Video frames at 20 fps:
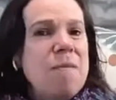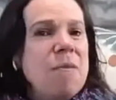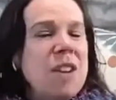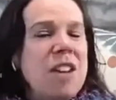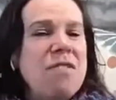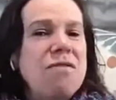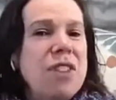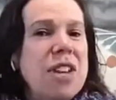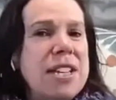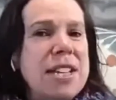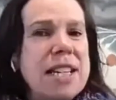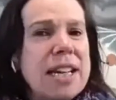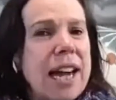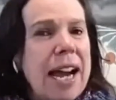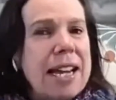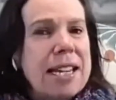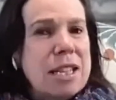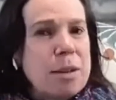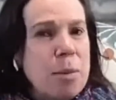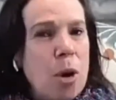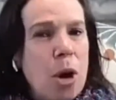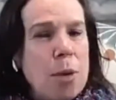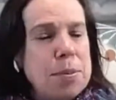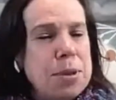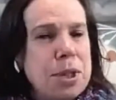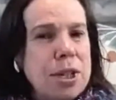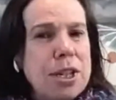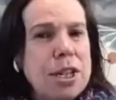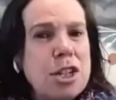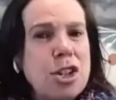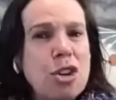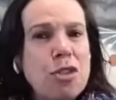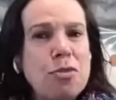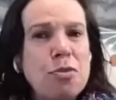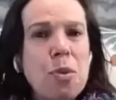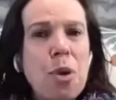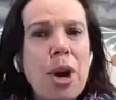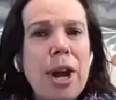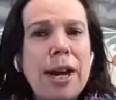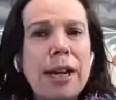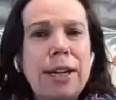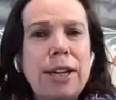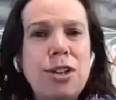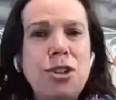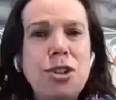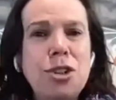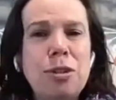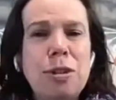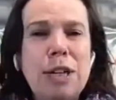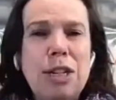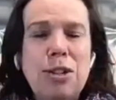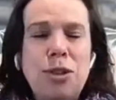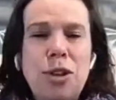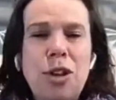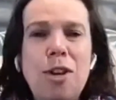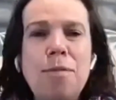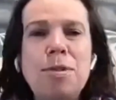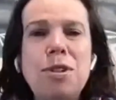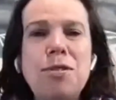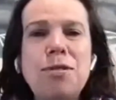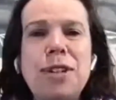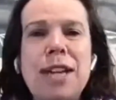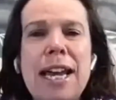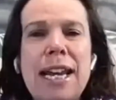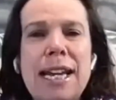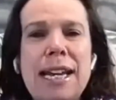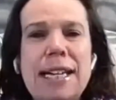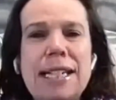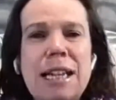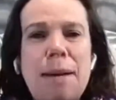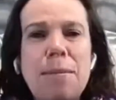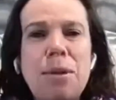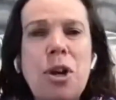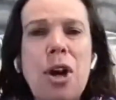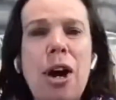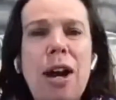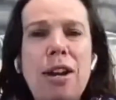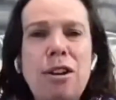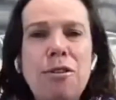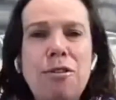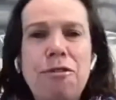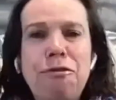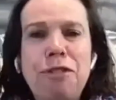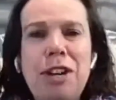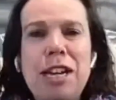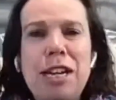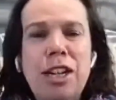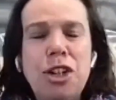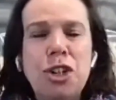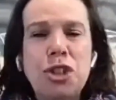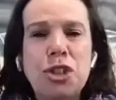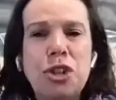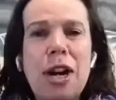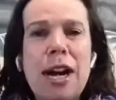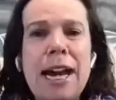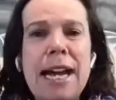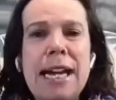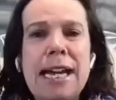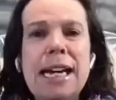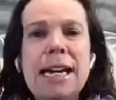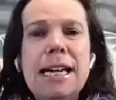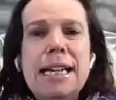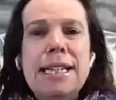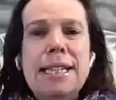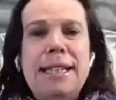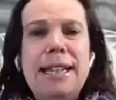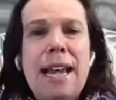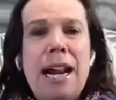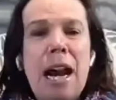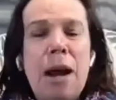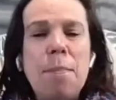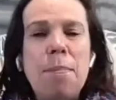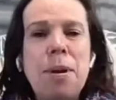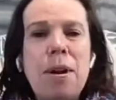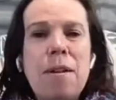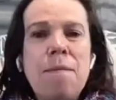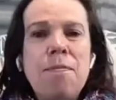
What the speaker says: investigate some options of what I could do in terms of getting some kind of feeder tray set up